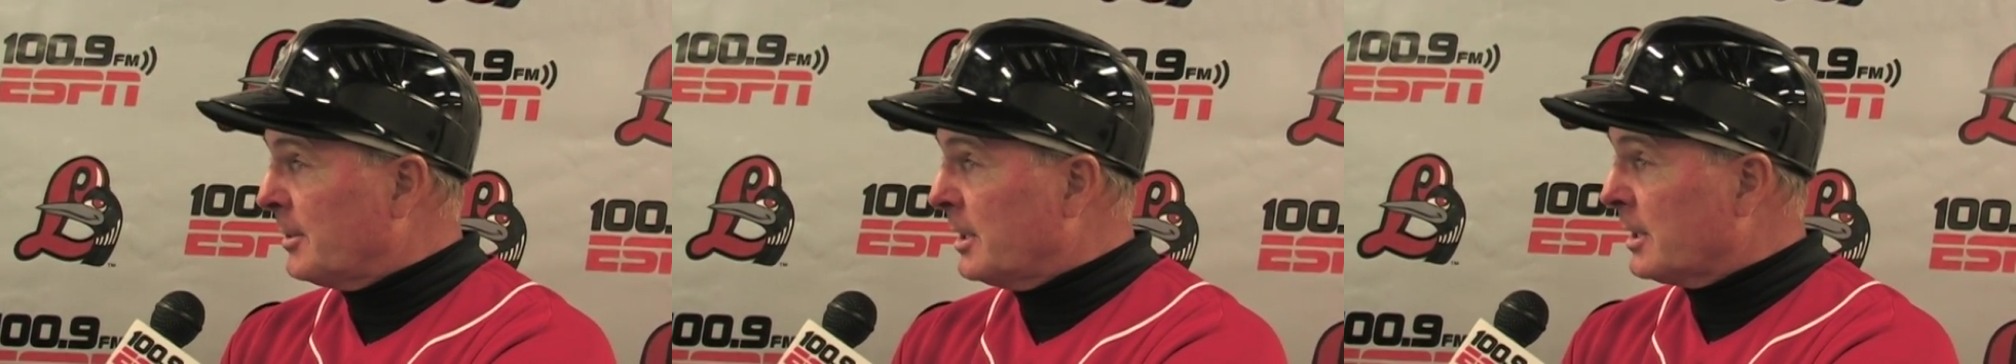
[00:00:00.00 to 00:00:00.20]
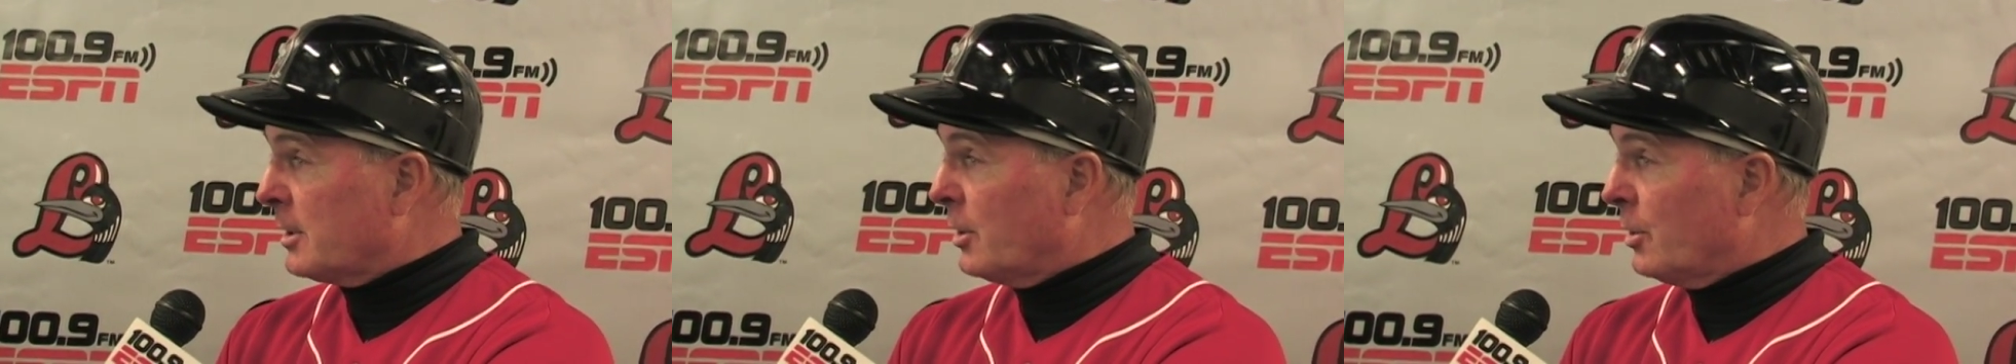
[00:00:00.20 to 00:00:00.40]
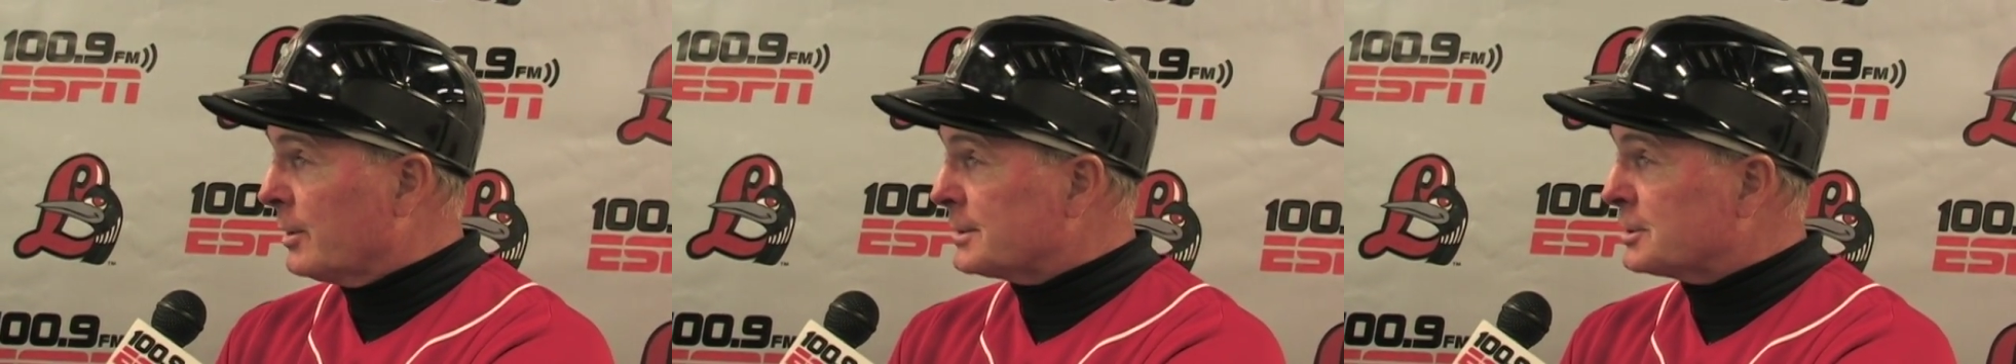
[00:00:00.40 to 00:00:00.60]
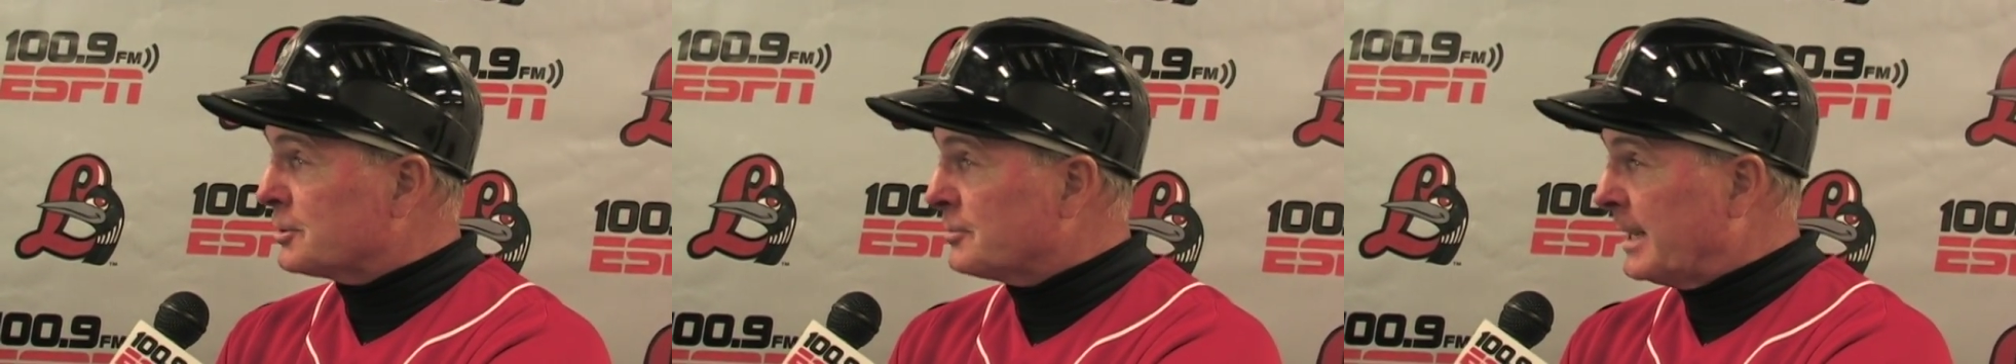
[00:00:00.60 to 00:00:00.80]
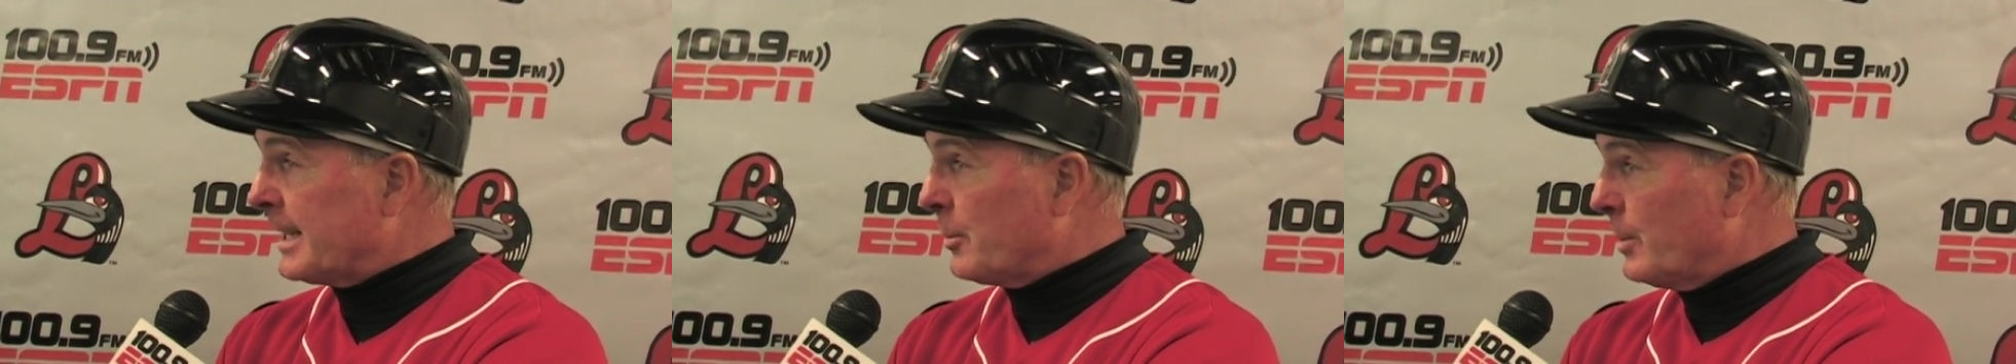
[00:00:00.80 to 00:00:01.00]
Our goal is to
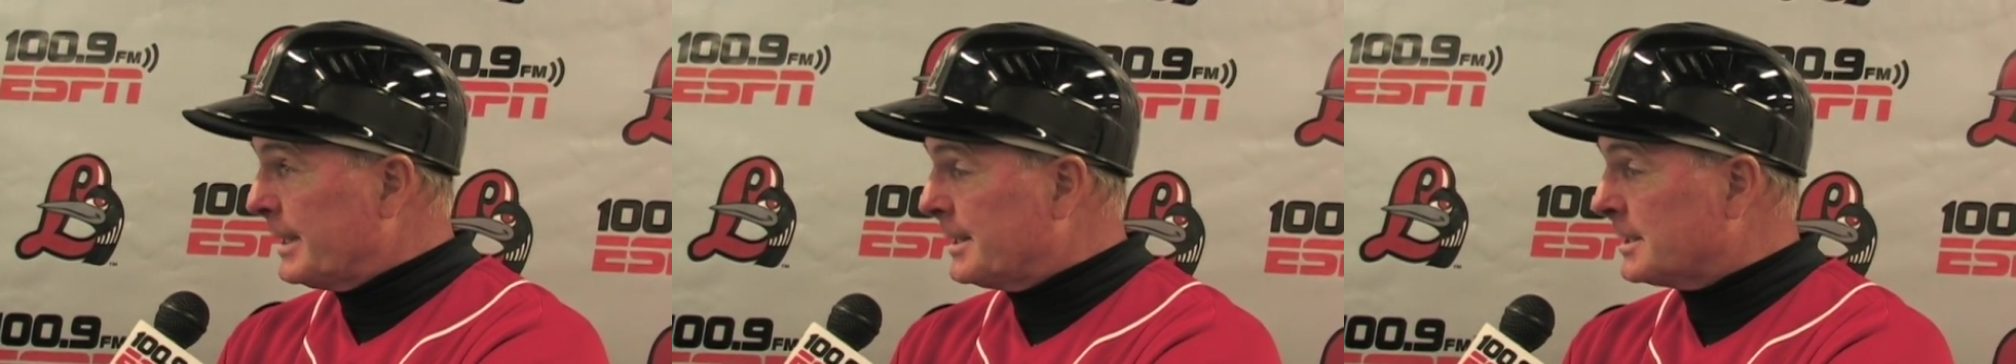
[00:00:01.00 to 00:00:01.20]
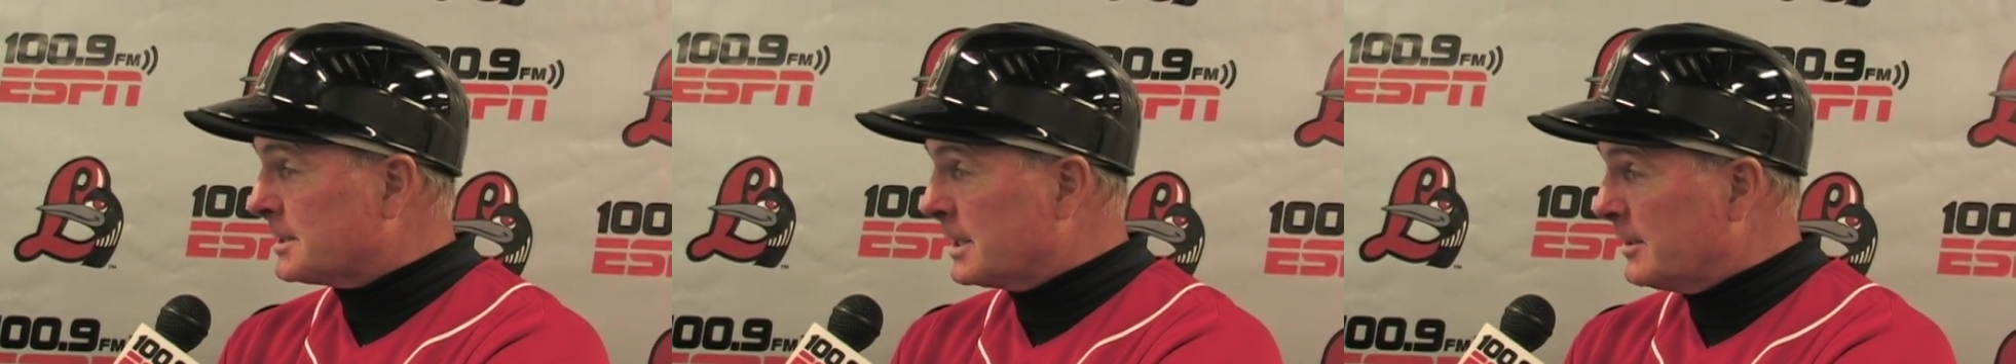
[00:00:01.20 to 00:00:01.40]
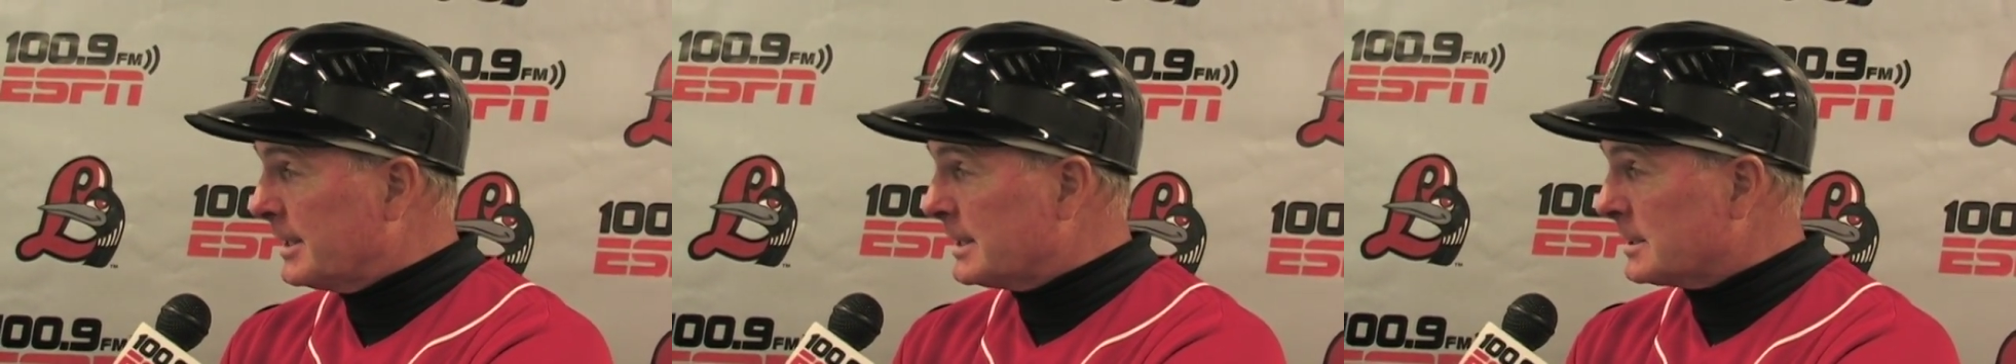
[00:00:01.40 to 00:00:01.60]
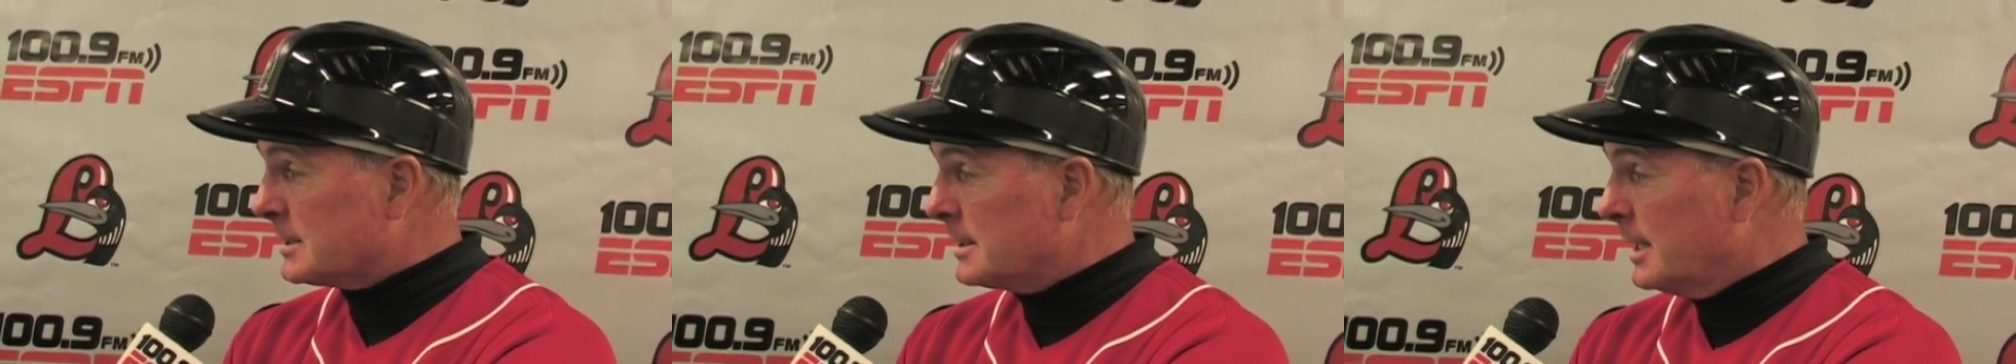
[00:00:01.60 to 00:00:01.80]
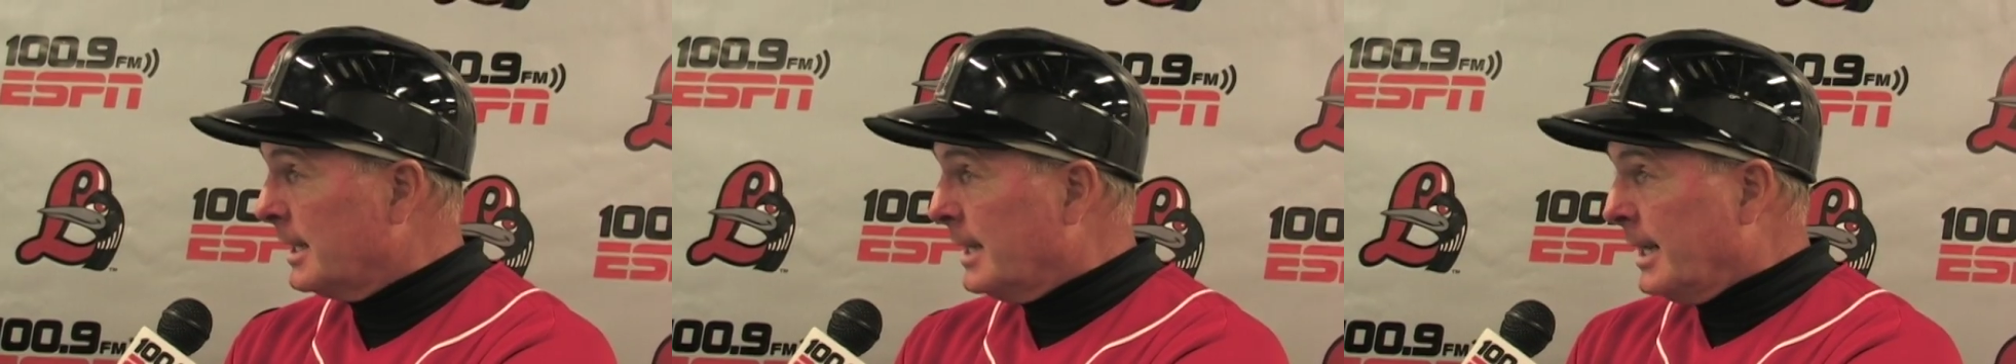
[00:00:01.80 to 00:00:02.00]
try to win the series.